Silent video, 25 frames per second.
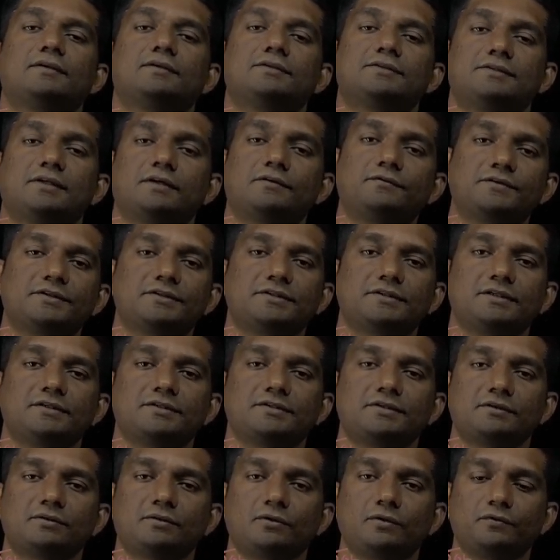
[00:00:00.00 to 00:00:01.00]
surface
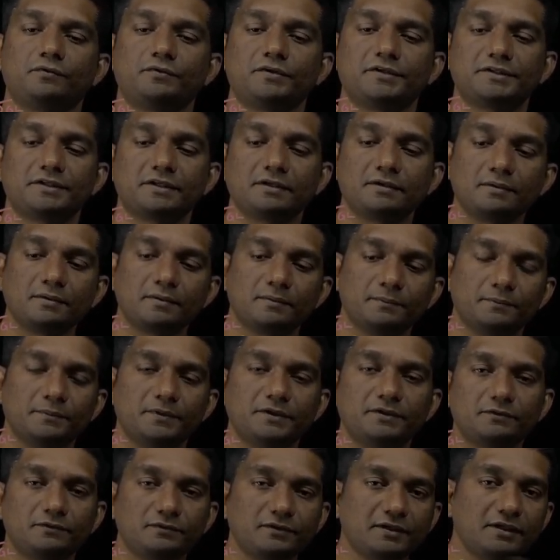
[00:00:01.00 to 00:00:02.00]
tension coefficient
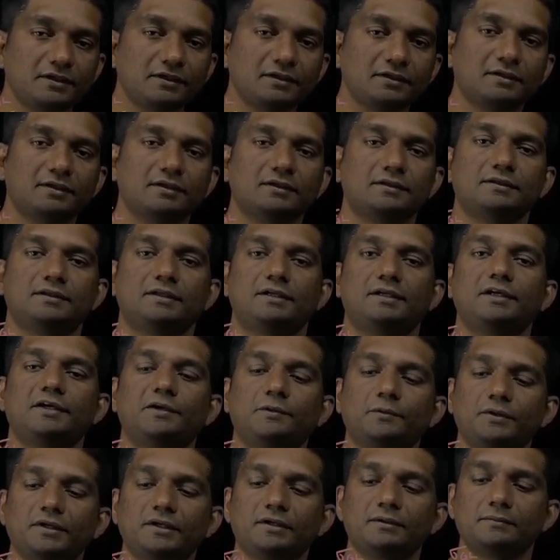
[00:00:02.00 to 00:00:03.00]
between the
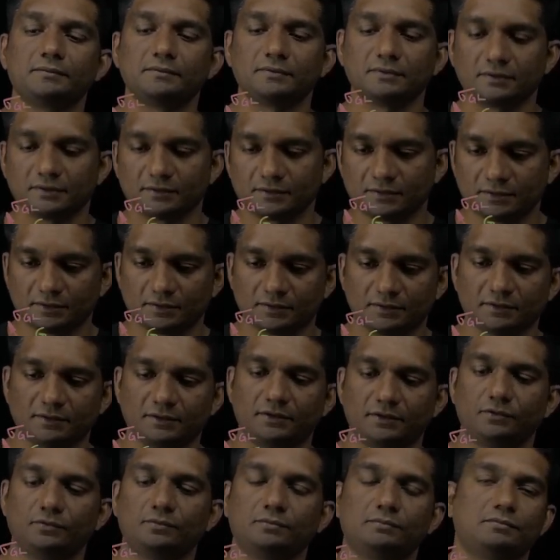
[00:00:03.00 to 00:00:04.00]
liquid,
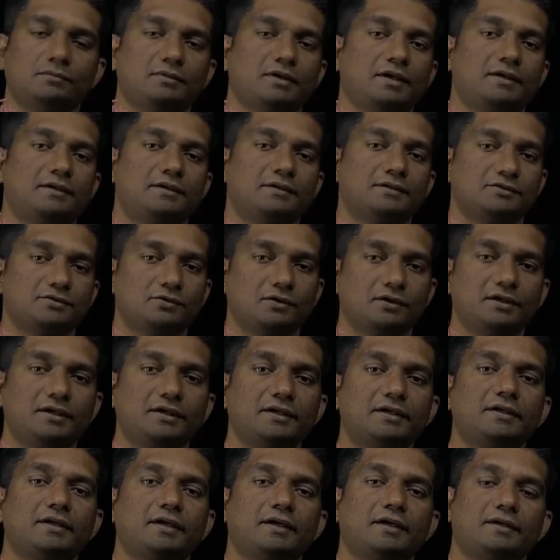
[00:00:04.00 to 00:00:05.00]
and the
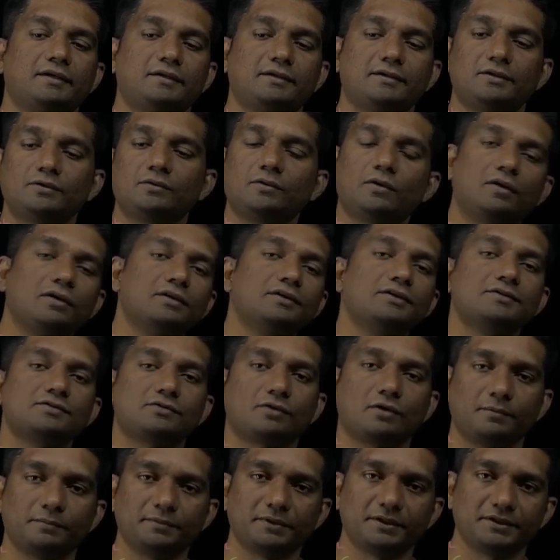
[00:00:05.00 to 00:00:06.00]
solid, and all these
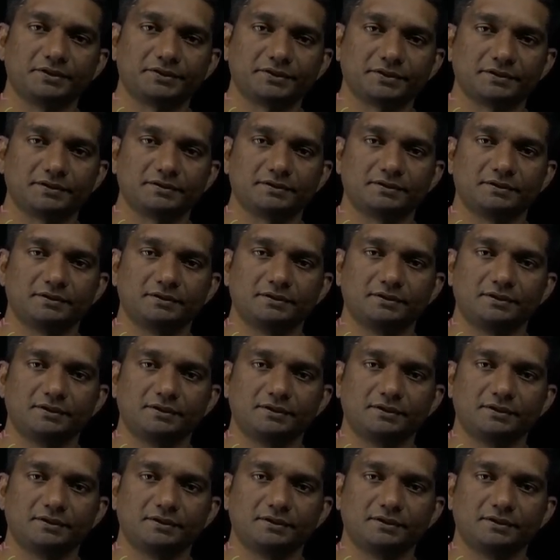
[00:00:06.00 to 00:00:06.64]
combinations.